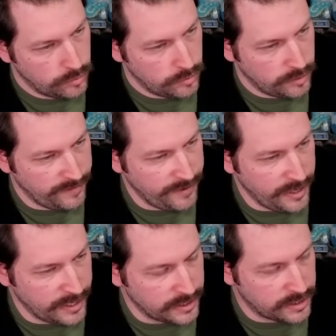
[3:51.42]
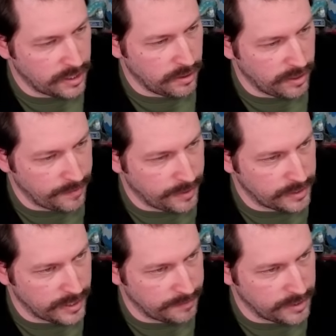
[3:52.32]
If he hits, though,
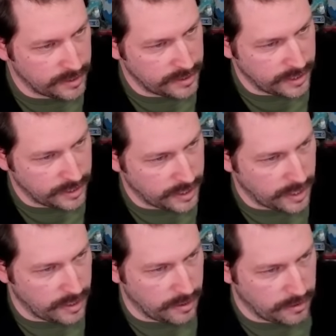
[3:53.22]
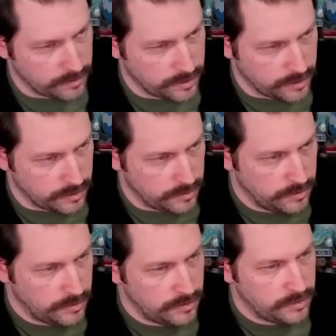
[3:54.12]
Hitmontop does take the KO, so...
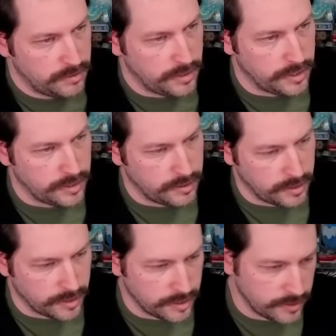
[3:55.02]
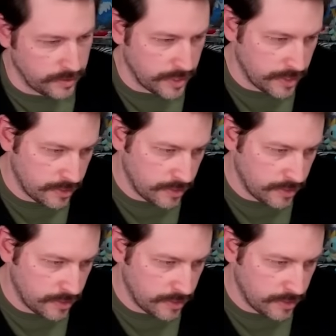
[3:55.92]
Yeah, they're not gonna do that.